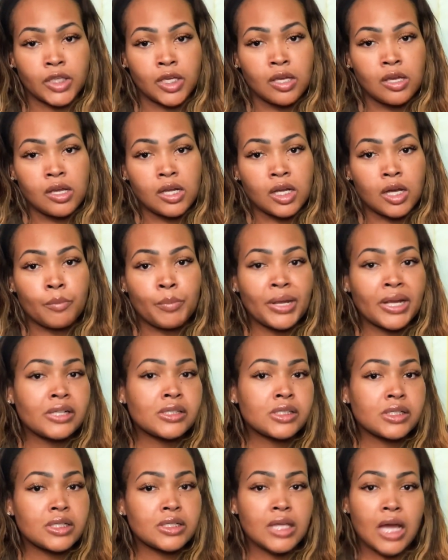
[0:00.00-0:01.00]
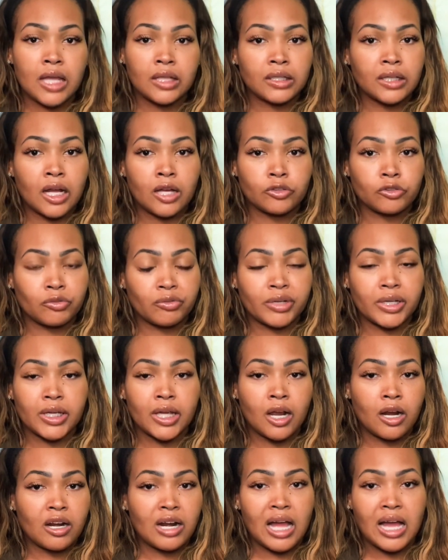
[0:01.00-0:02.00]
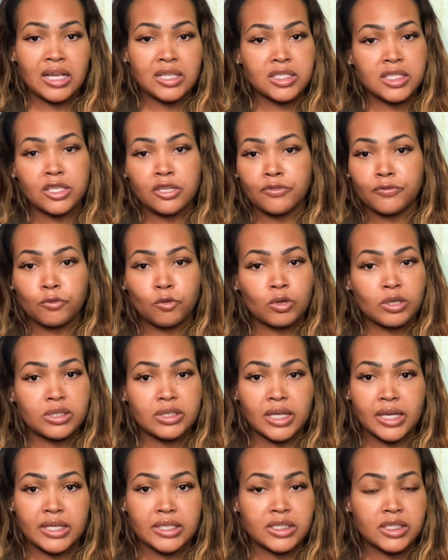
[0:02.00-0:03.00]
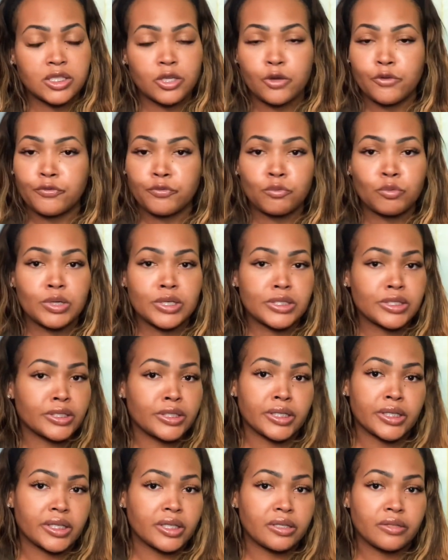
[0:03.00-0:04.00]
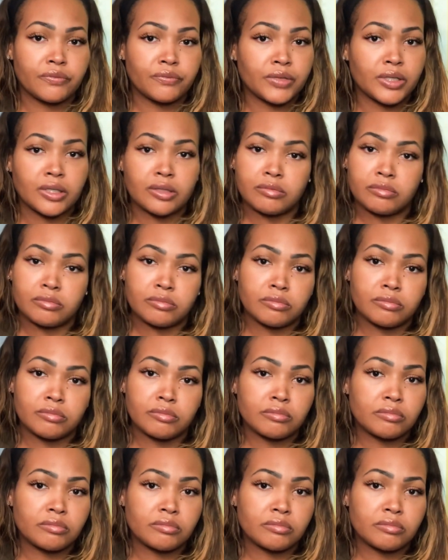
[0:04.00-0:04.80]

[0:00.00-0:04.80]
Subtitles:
compared to the Tylenol 3, her Oxia Forte stuff wasn't even,